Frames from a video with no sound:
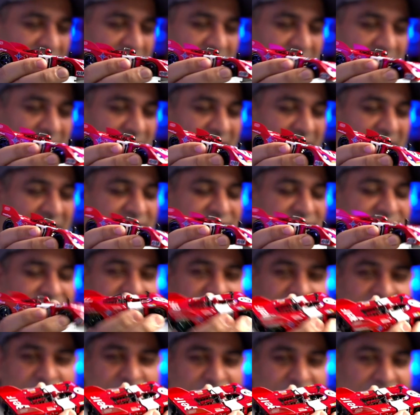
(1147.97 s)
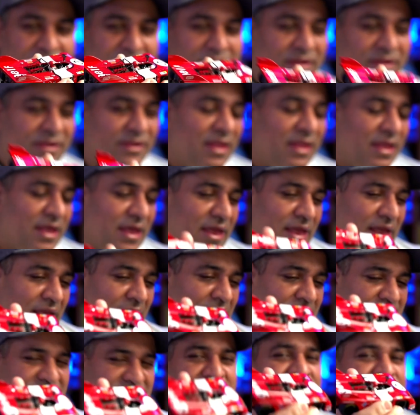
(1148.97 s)
It's nimble
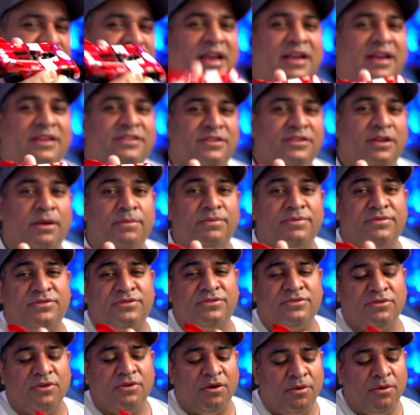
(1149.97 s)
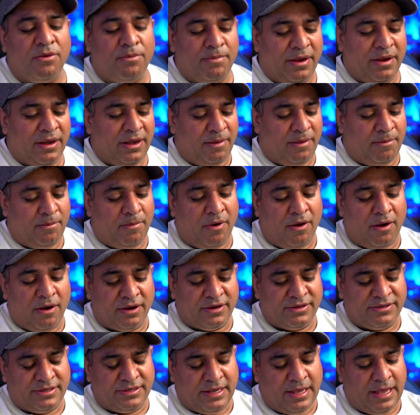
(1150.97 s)
it checks up so many
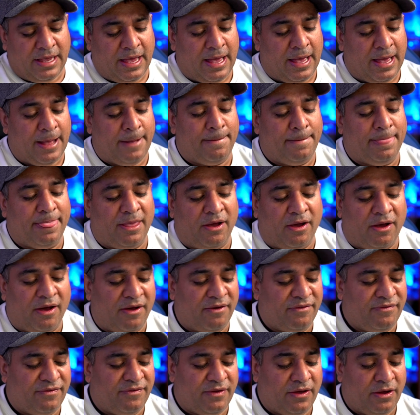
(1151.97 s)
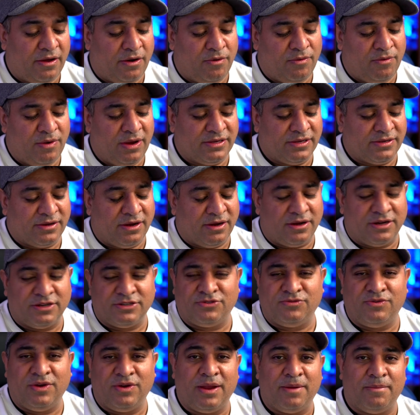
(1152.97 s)
marks um, off a race car's
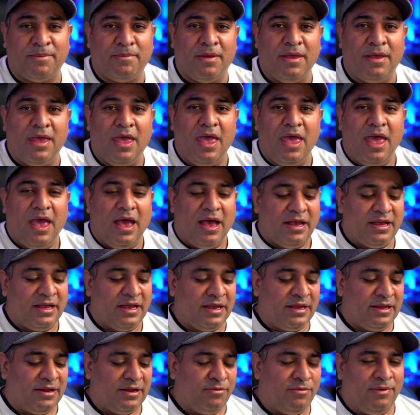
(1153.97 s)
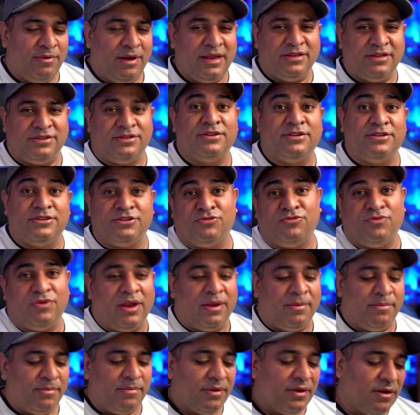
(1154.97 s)
dream, uh, a racer's
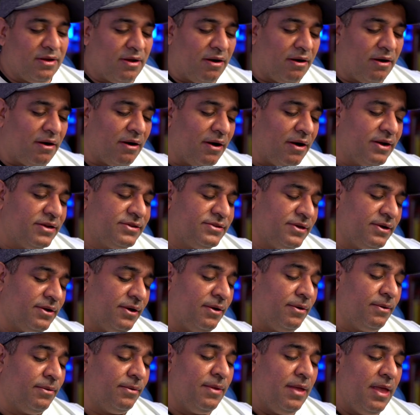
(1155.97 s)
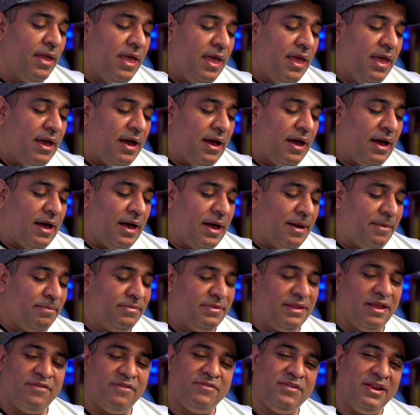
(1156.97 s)
dream car. So um,
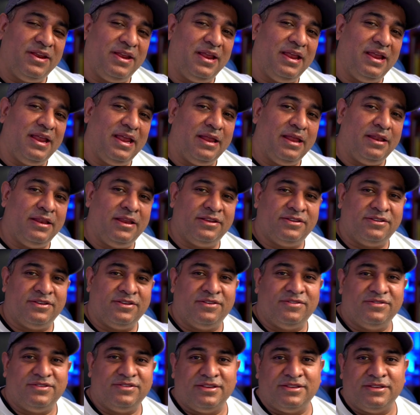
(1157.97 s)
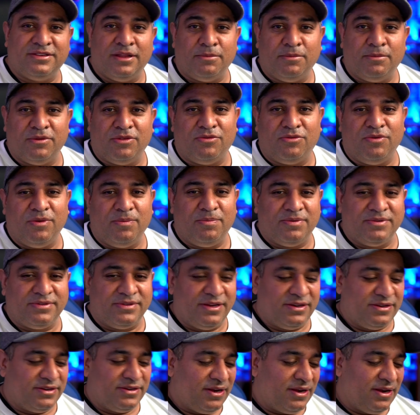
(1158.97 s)
definitely deserves this number three
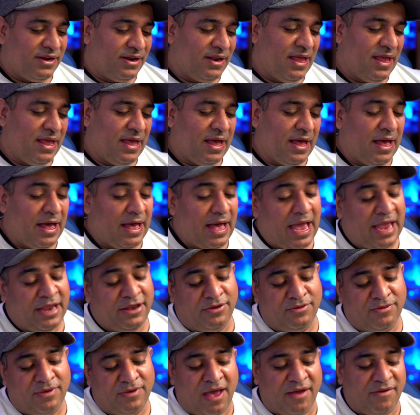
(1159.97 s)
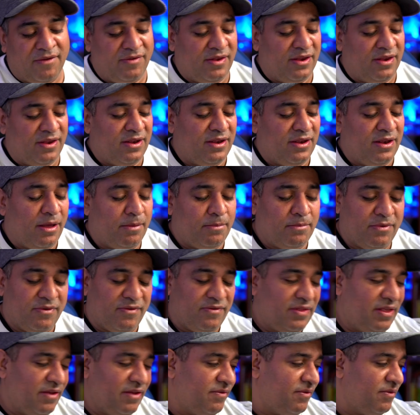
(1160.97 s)
position. Uh, I do have it in a number of
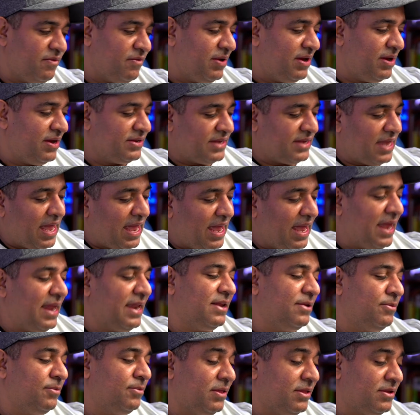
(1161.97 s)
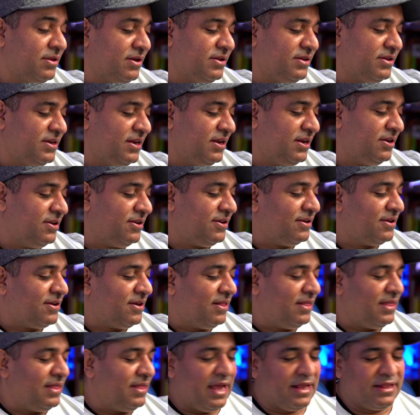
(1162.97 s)
liveries and will continue to
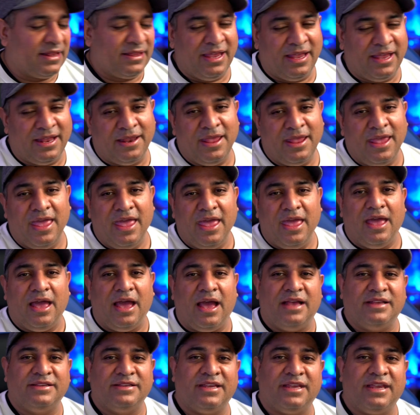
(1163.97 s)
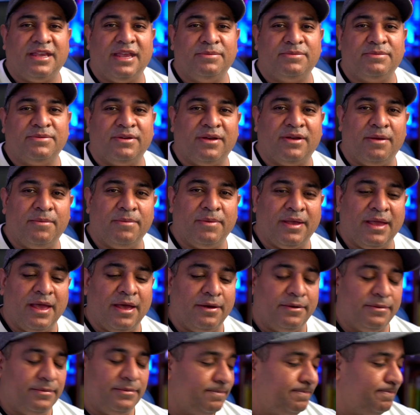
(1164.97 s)
collect it as it keeps on coming
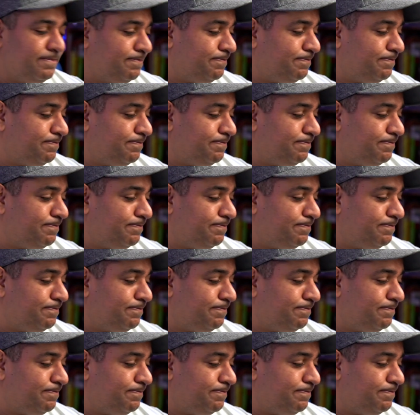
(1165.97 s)
out.